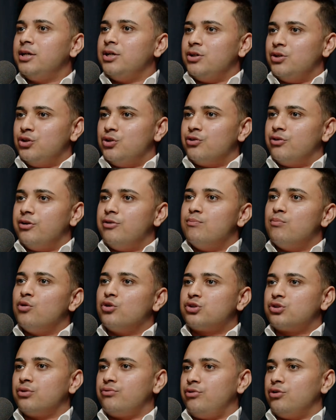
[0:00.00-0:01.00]
You give
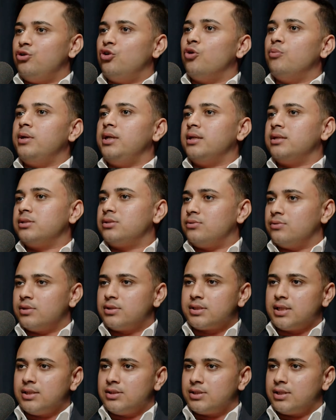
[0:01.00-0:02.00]
most of your dominance to the
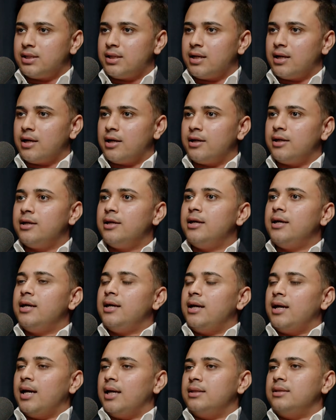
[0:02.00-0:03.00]
sensing guy,
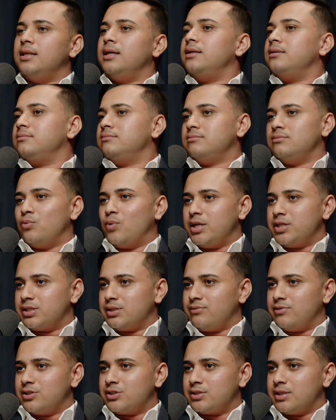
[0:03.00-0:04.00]
and then vice
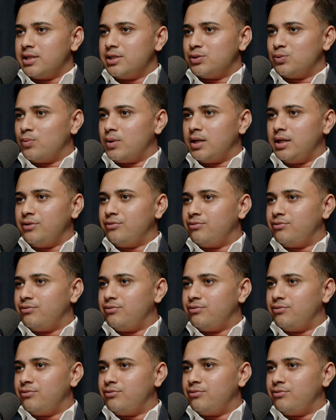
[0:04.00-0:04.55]
versa as well.